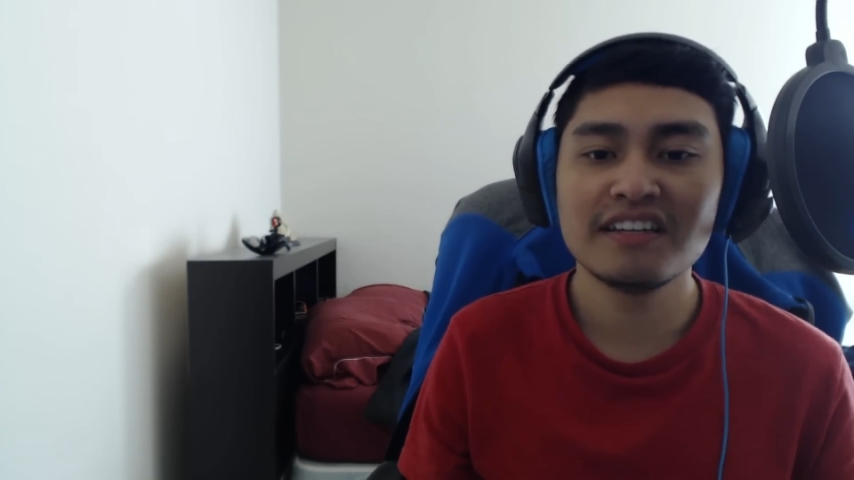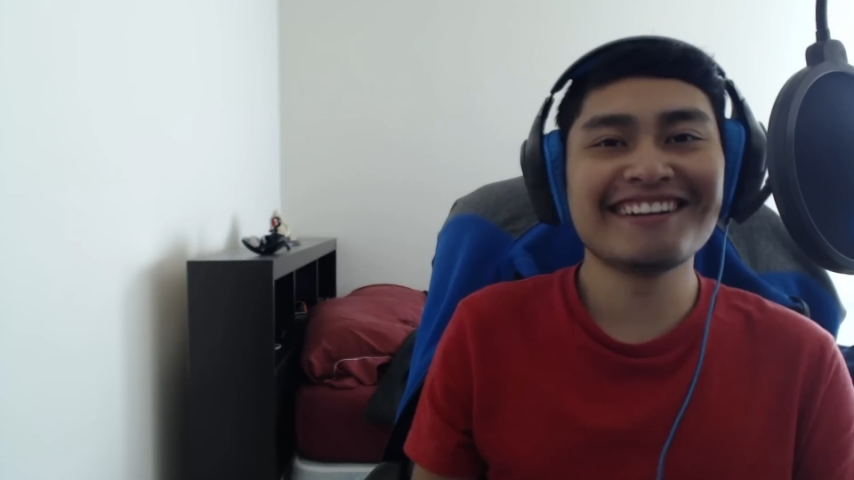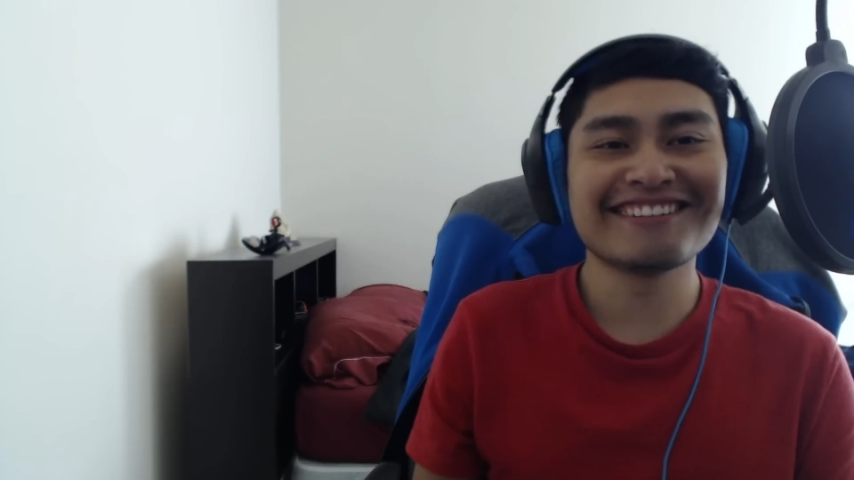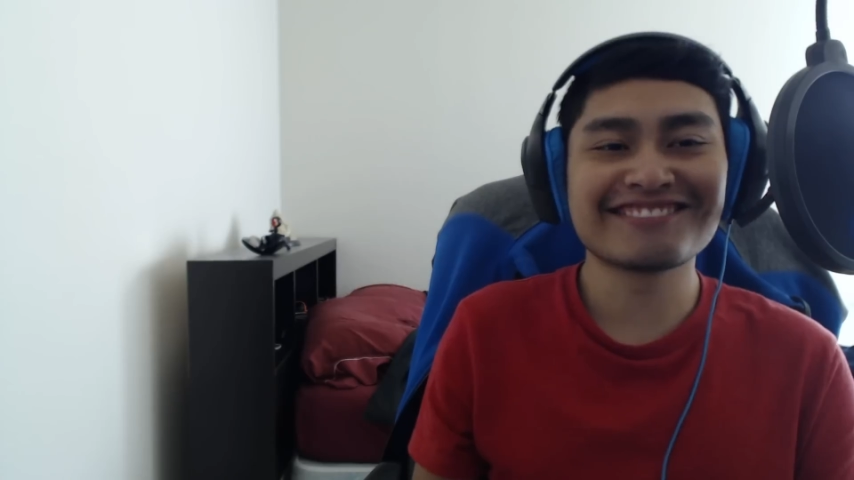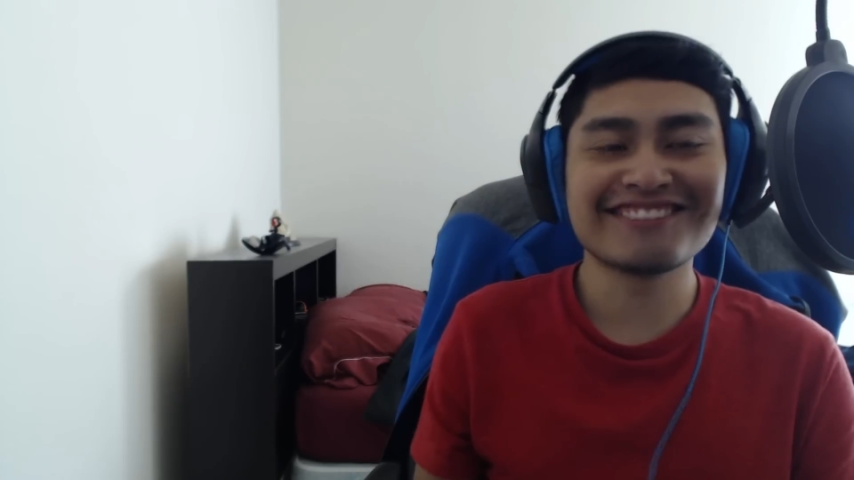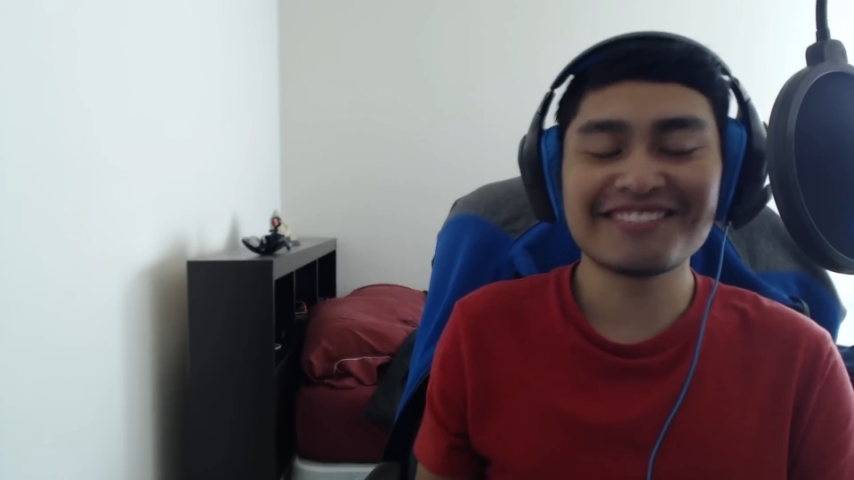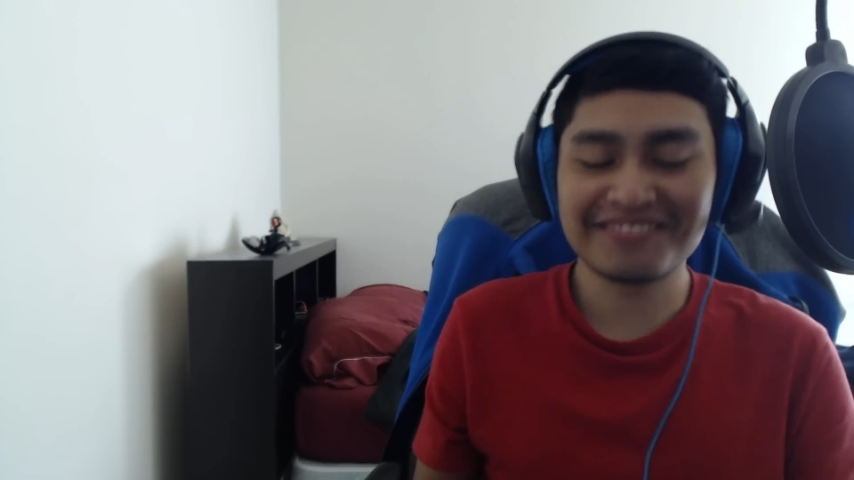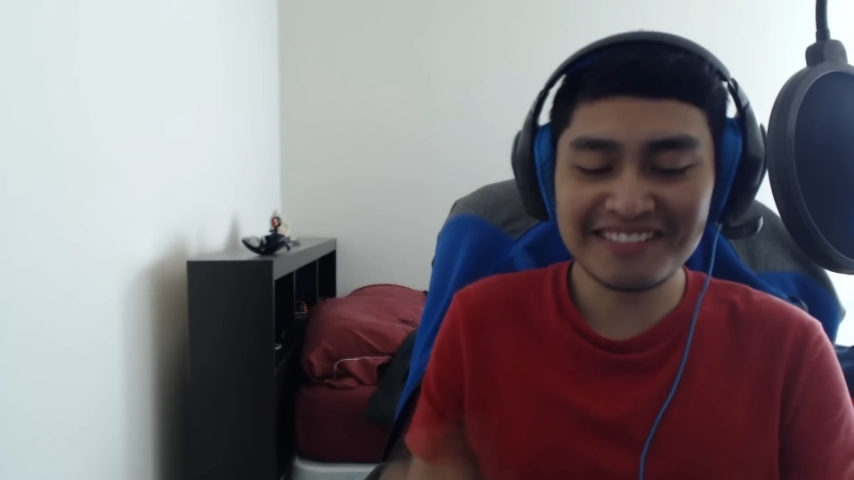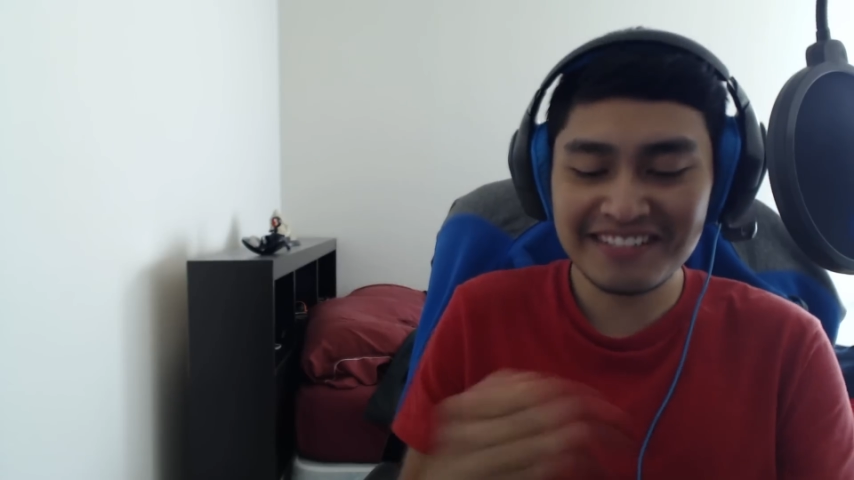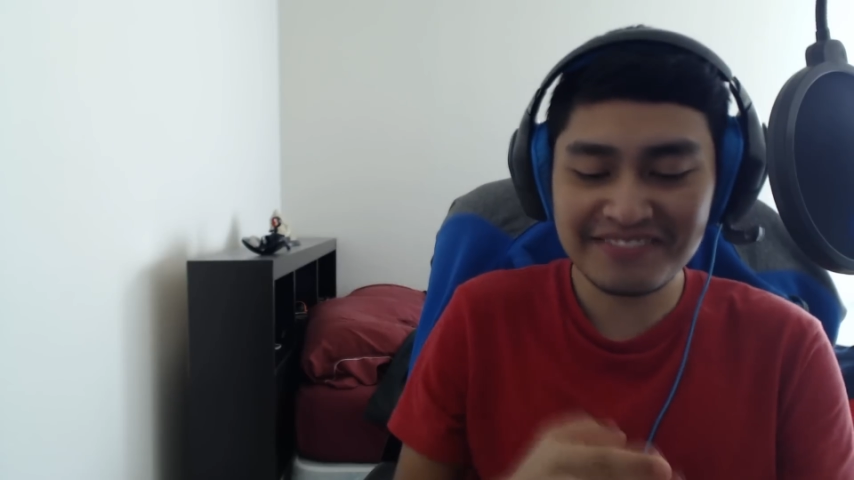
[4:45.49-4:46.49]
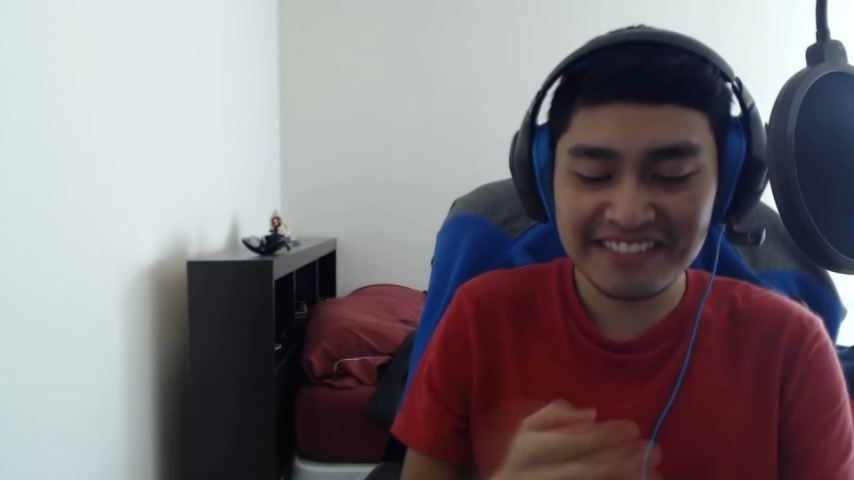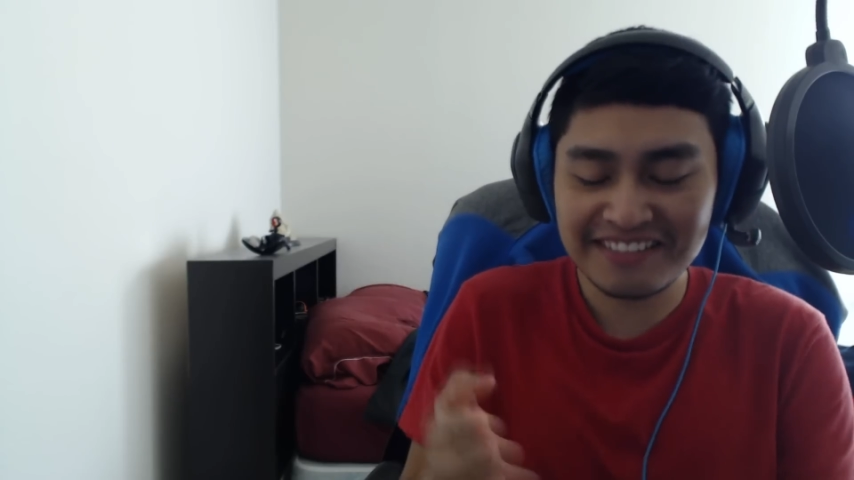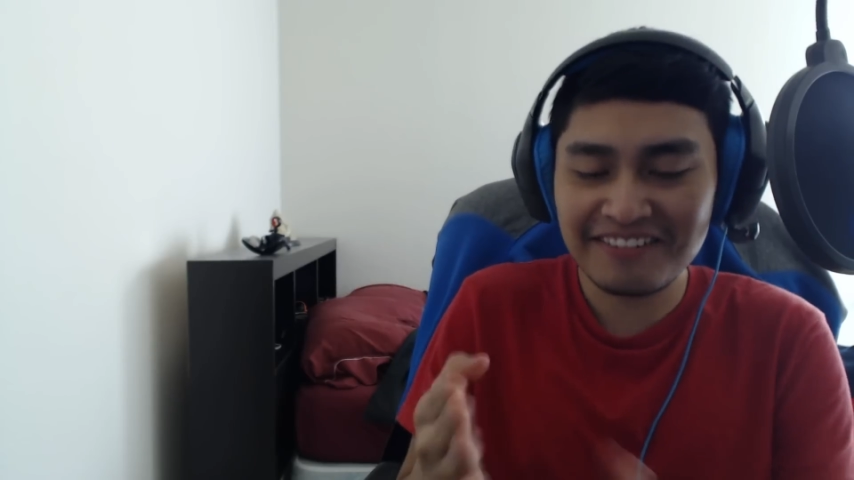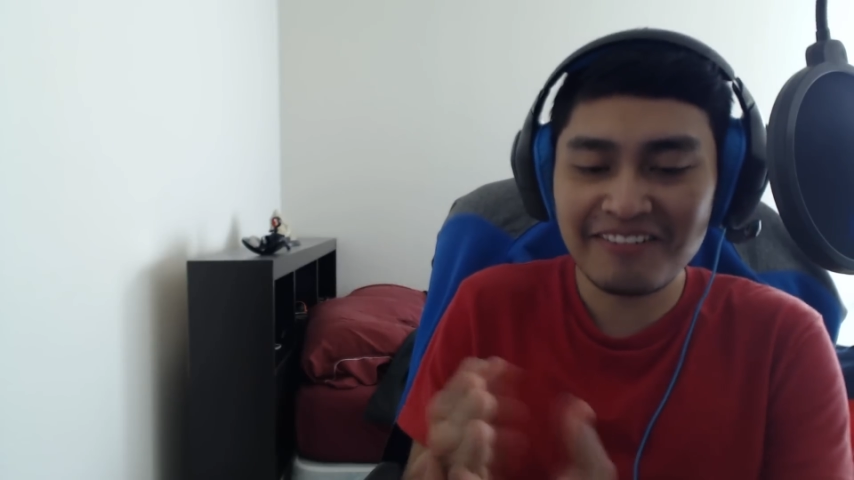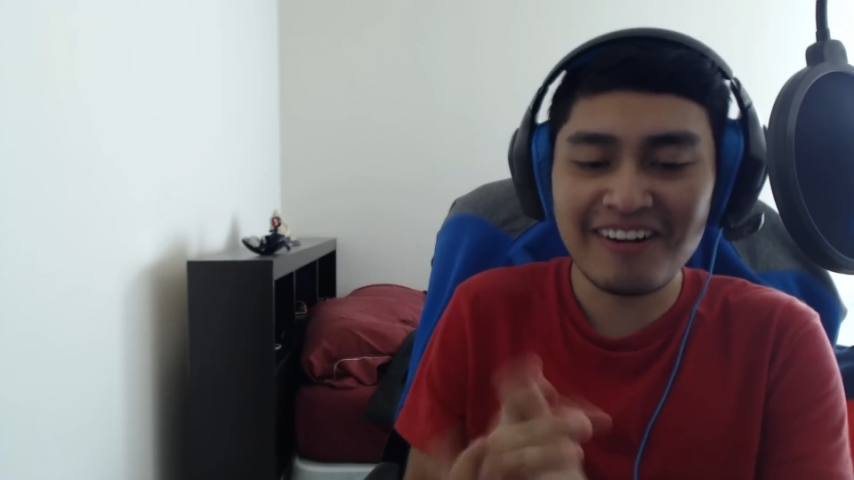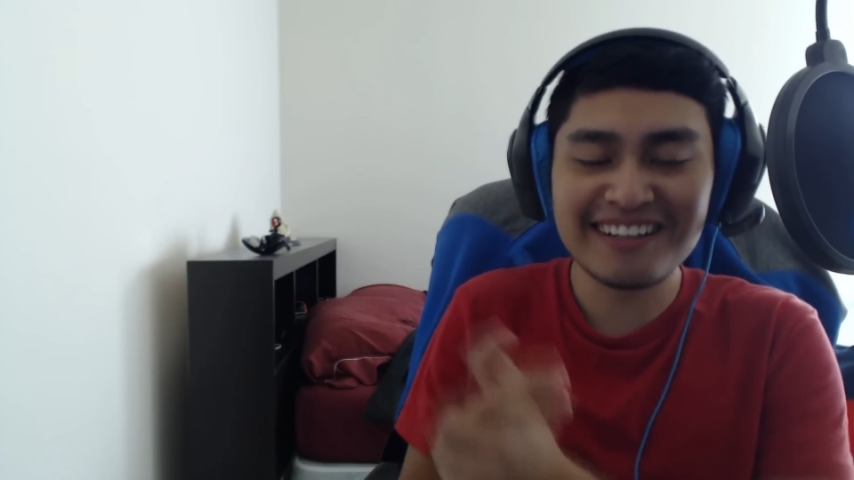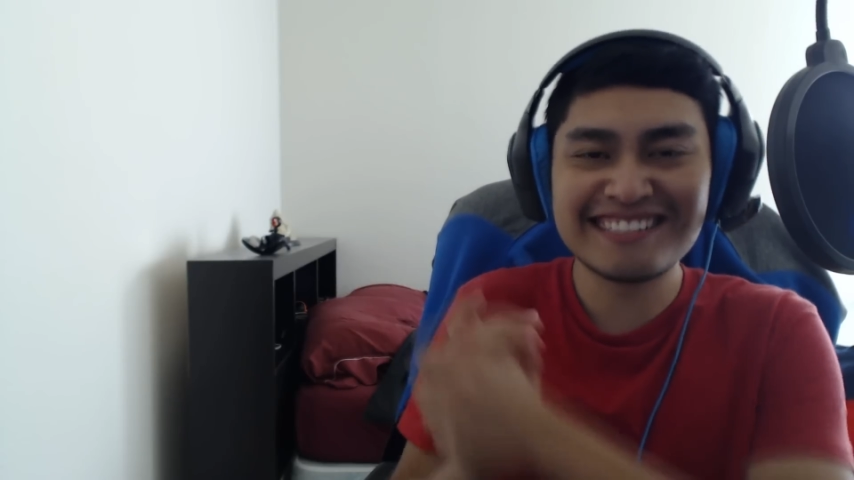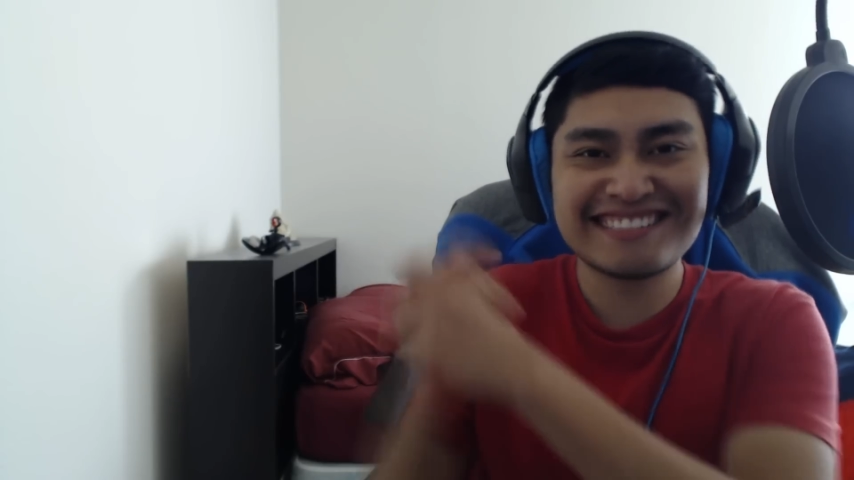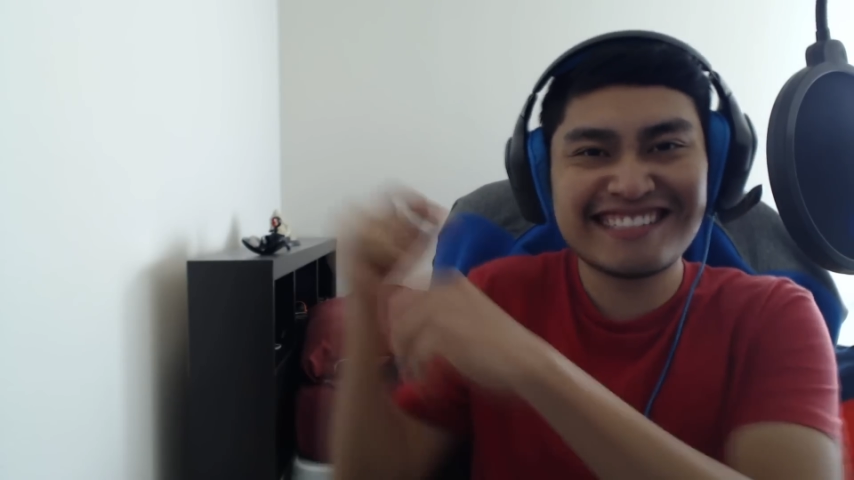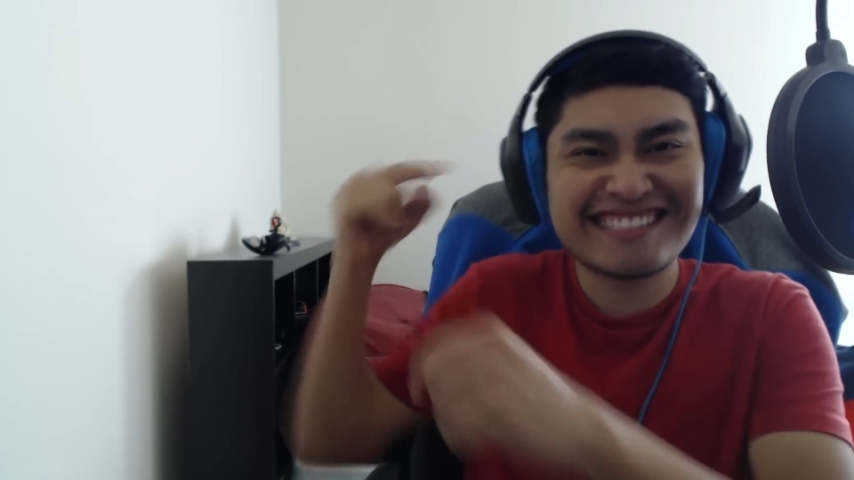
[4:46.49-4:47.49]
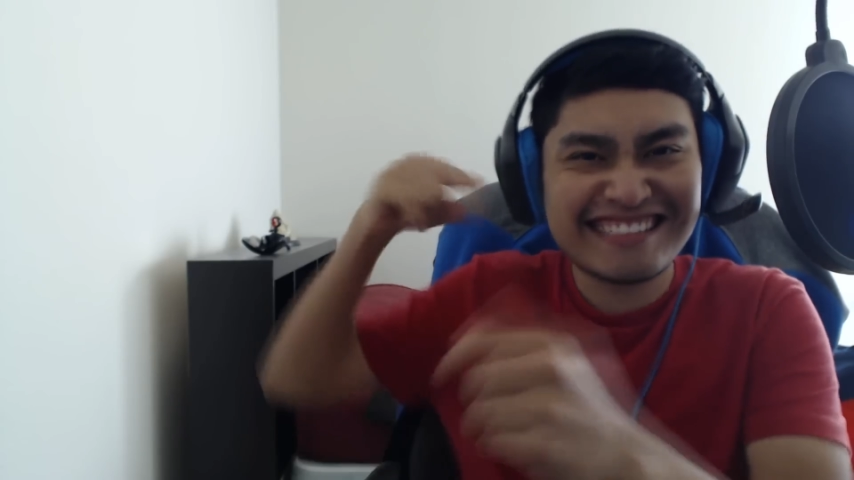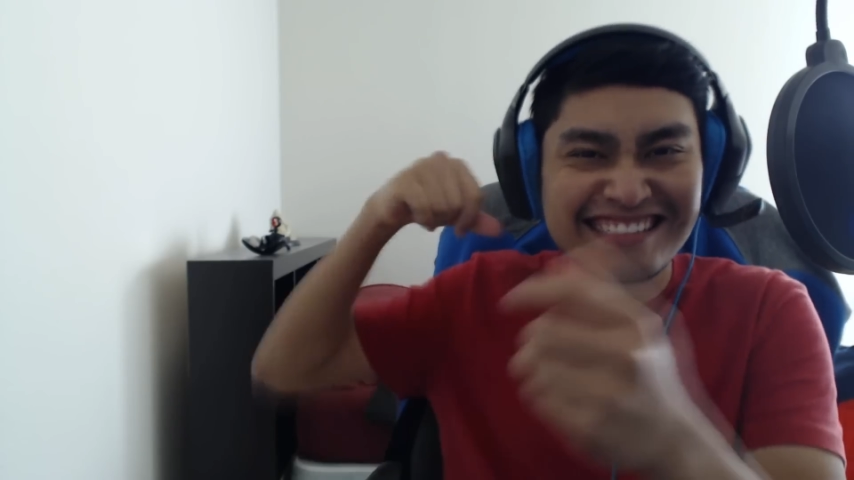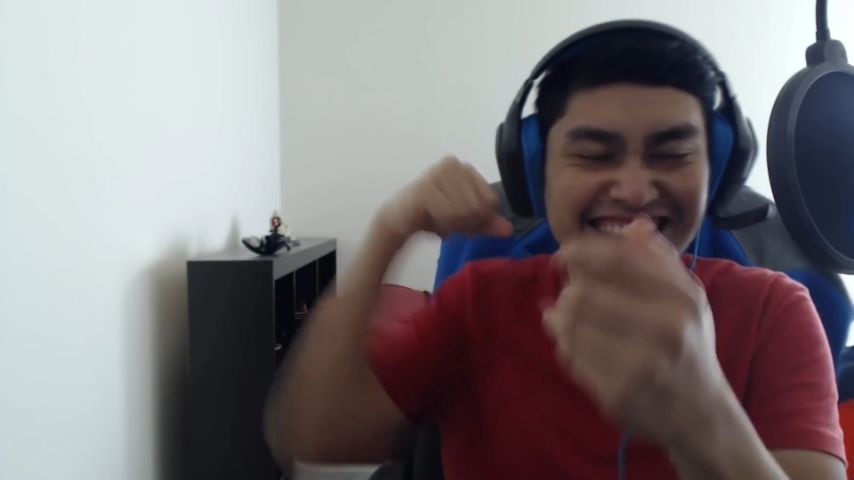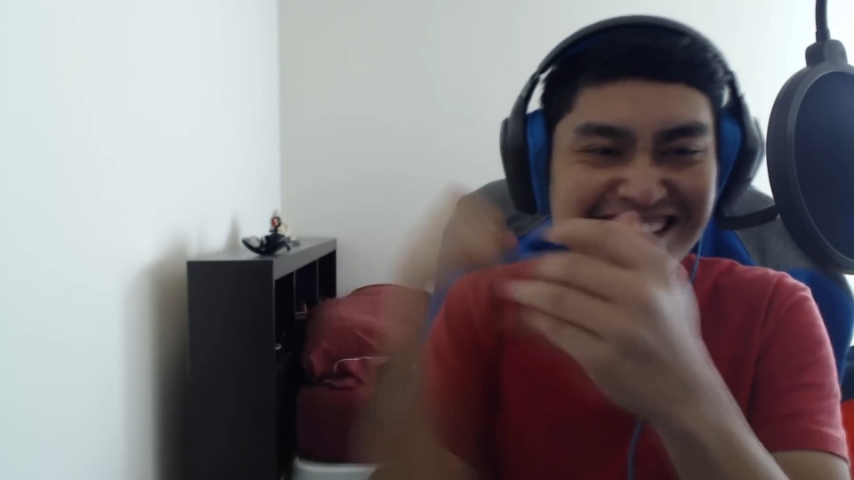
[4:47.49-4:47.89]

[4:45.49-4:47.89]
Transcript: hitting those notes with different tone qualities and just the